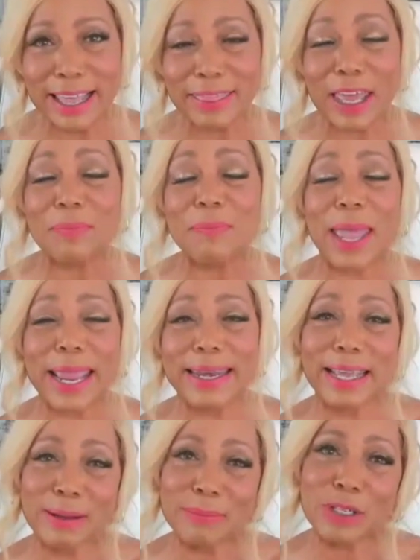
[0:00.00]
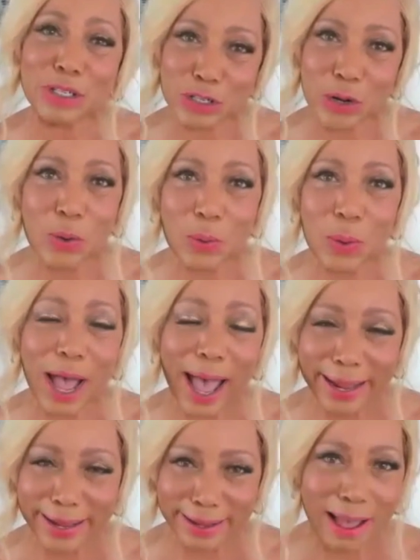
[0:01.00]
that made him so
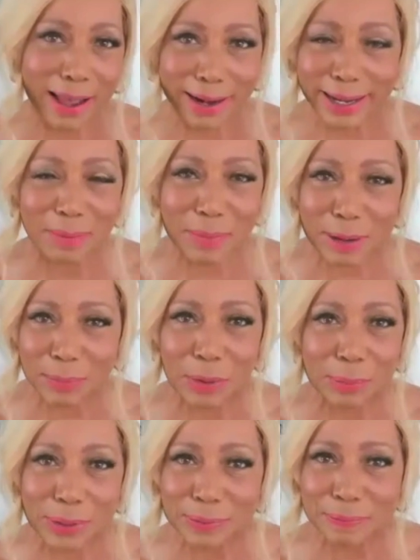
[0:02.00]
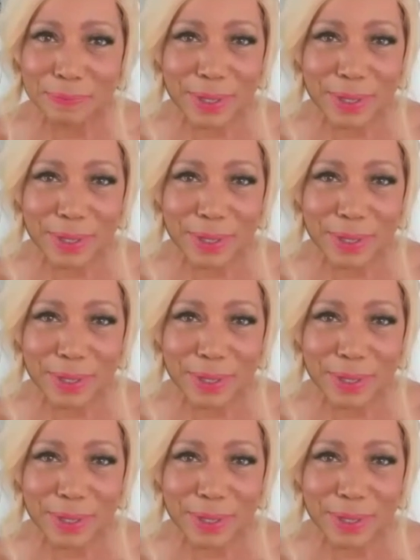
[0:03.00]
iconic and memorable.